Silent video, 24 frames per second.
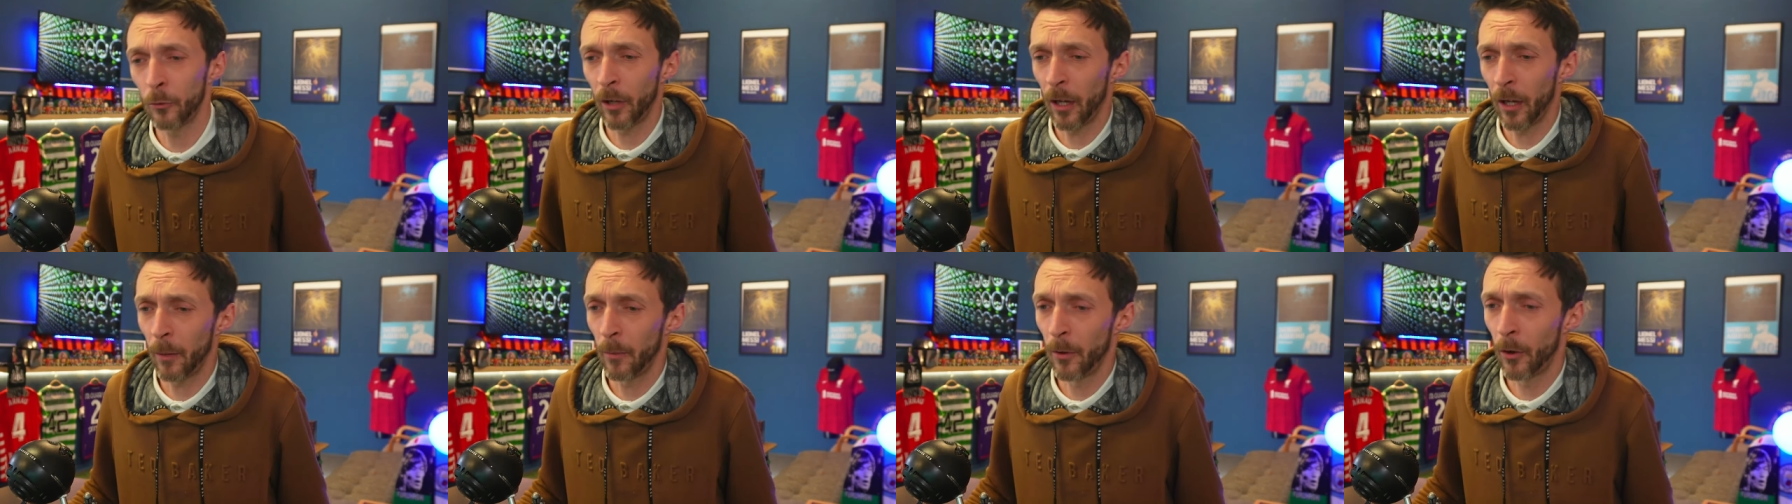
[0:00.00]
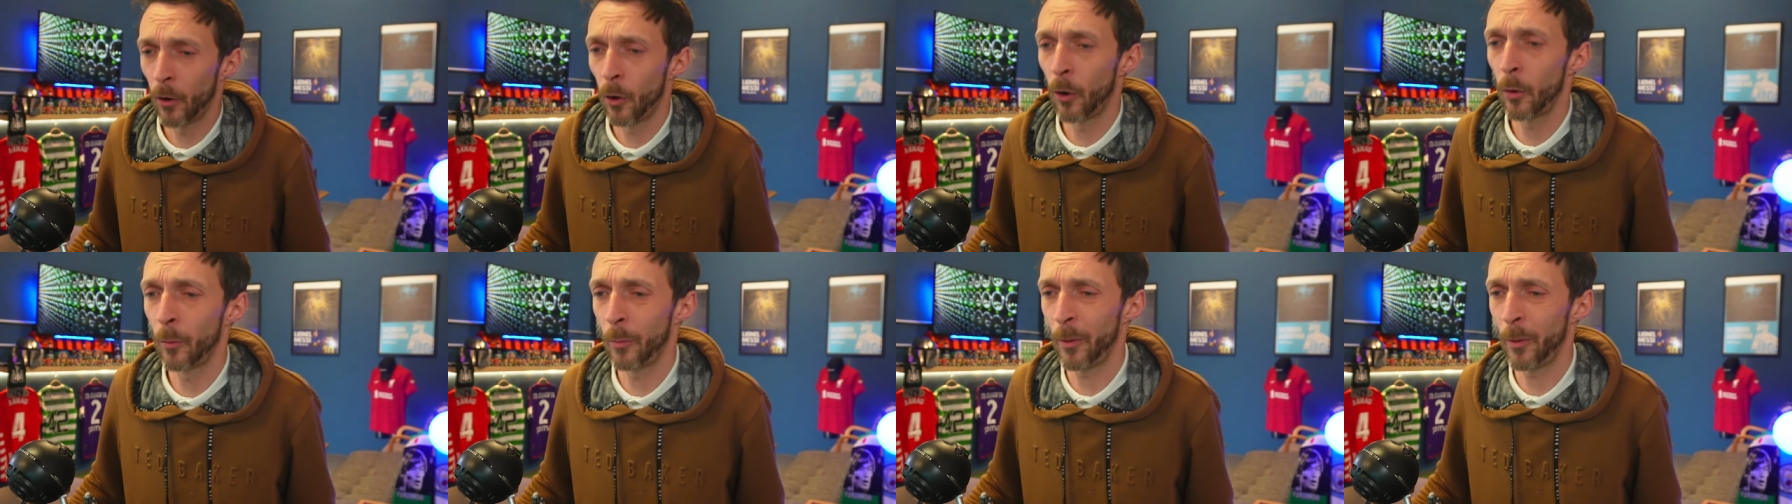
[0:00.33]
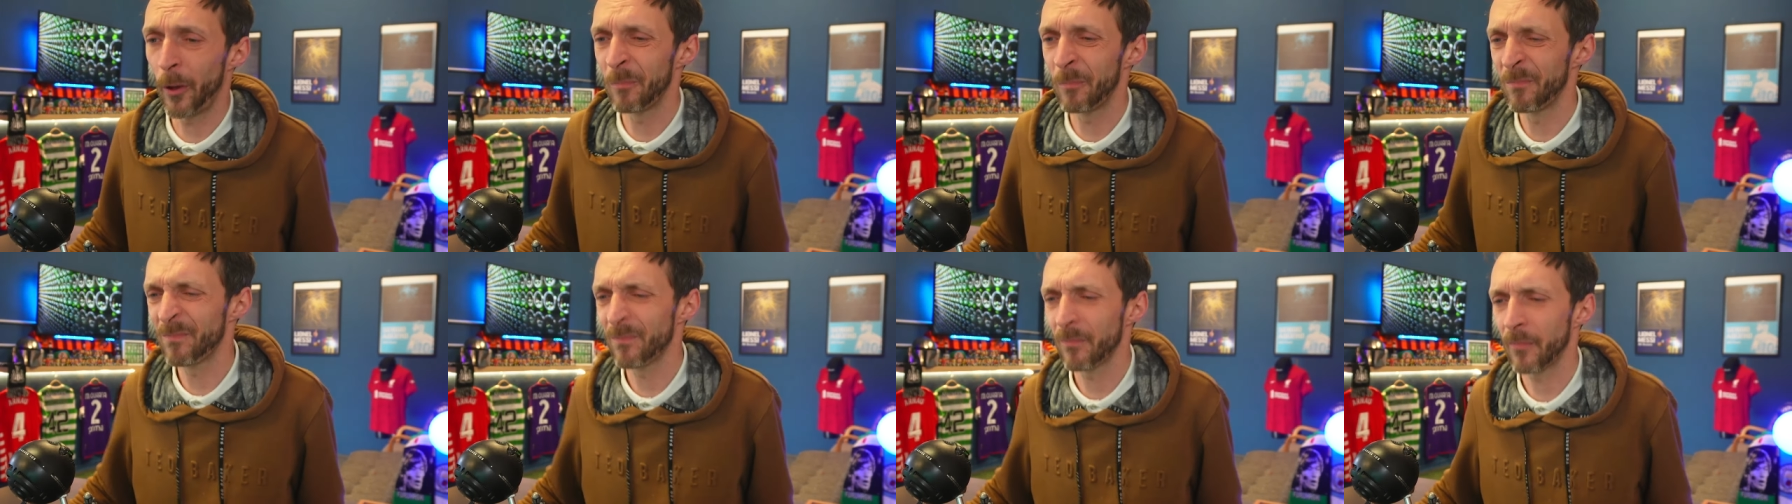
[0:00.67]
don't get me wrong,
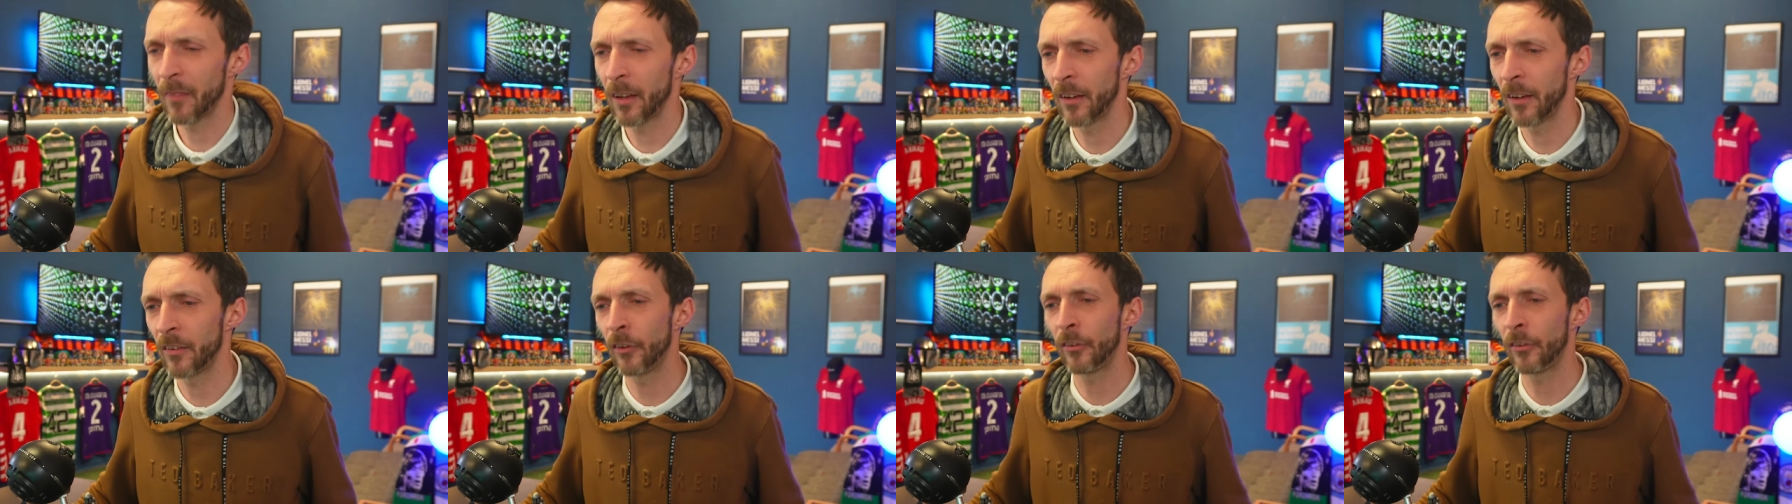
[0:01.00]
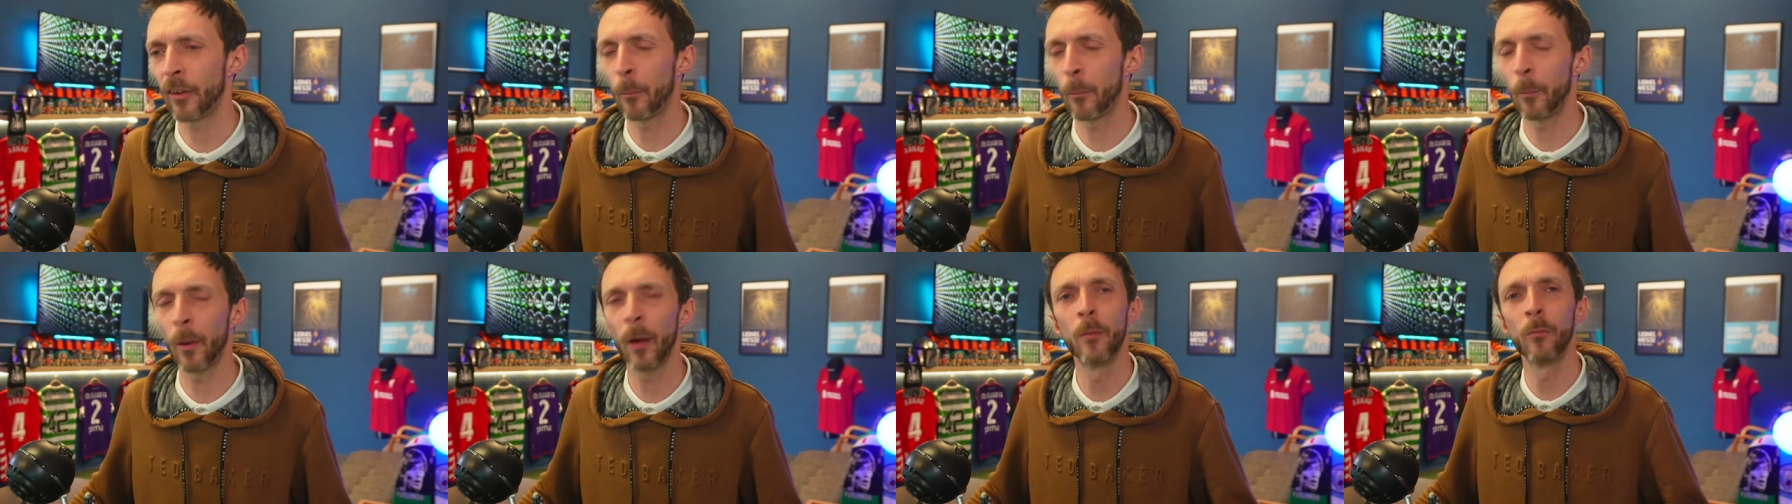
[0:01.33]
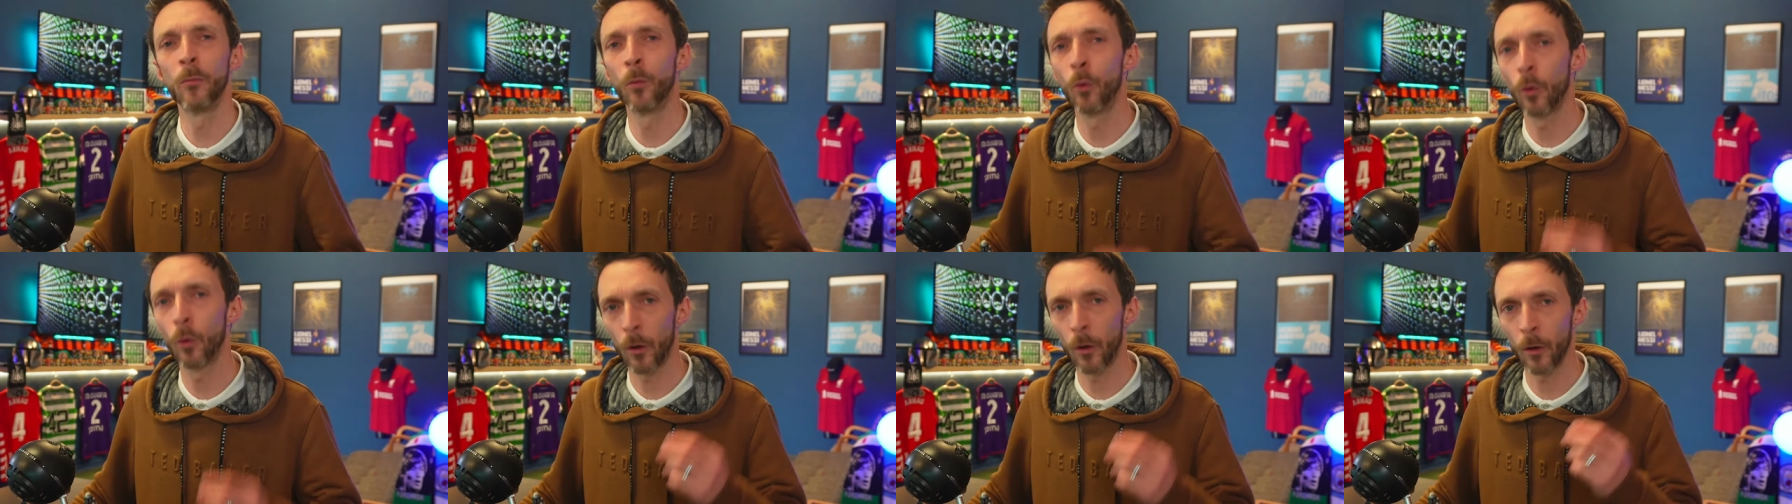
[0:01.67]
but it's just a bit
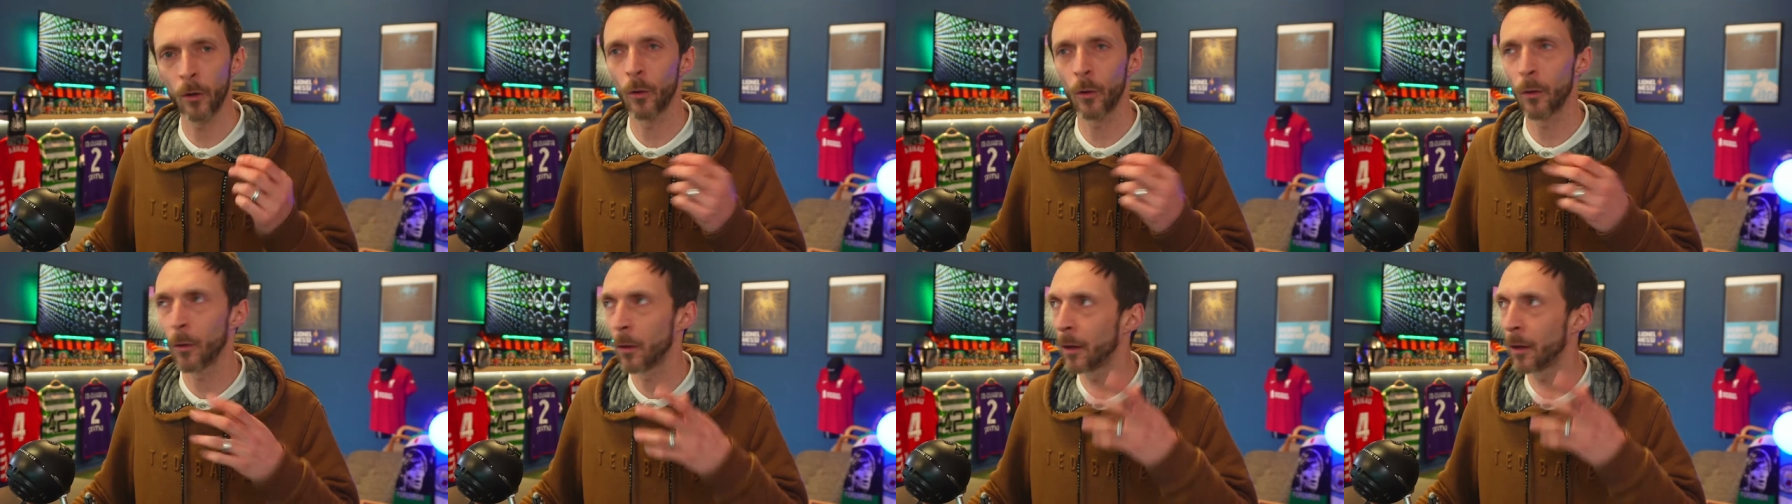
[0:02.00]
more